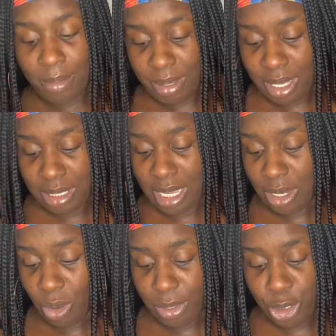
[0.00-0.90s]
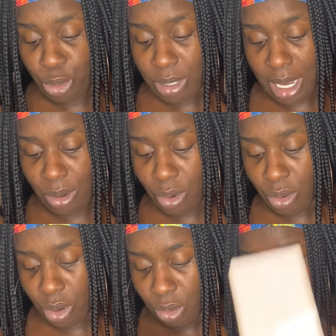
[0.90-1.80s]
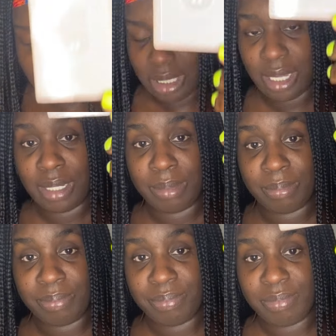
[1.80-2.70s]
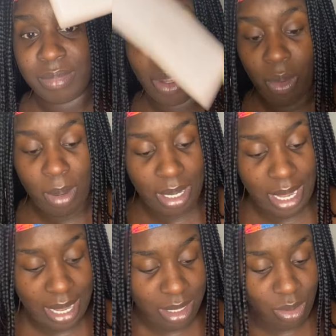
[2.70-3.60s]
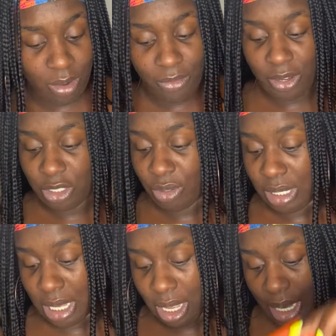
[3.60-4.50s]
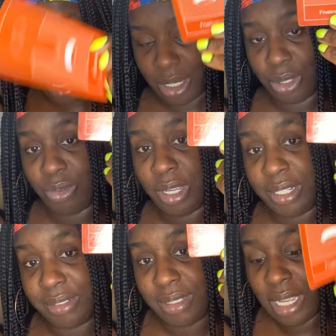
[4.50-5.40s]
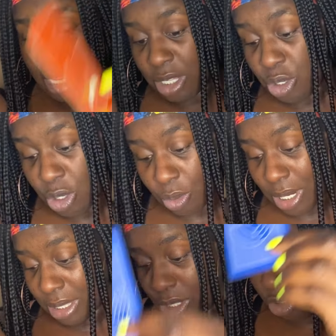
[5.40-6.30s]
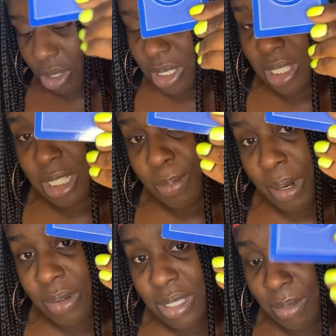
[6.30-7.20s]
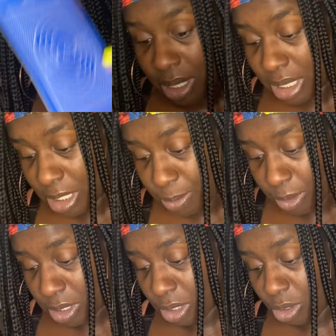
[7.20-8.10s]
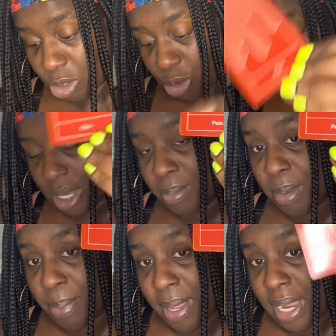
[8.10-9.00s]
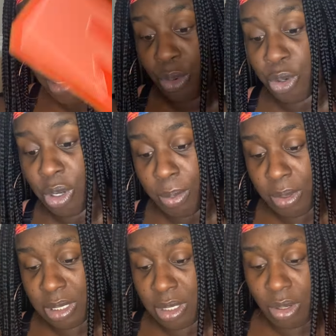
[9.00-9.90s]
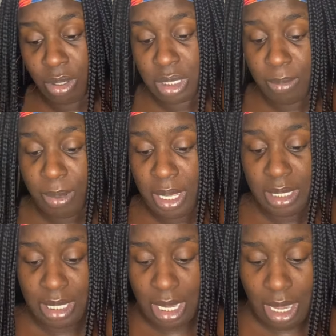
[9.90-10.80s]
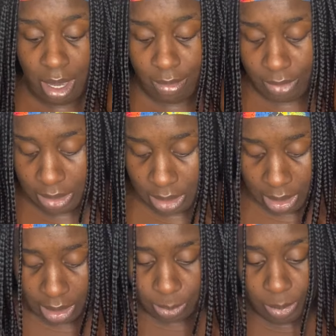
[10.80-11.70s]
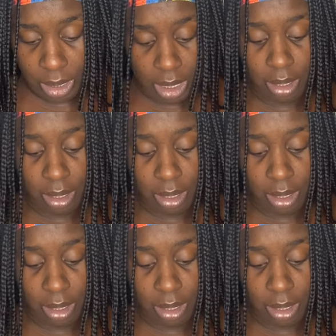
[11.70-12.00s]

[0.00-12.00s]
because they know that you're not going to ghost them. Oh my God, it's going to frustrate the hell out of you, though. You know not to trust this person because this person caused you nothing but pain, or you're the person that caused the pain. Take it how it resonates, but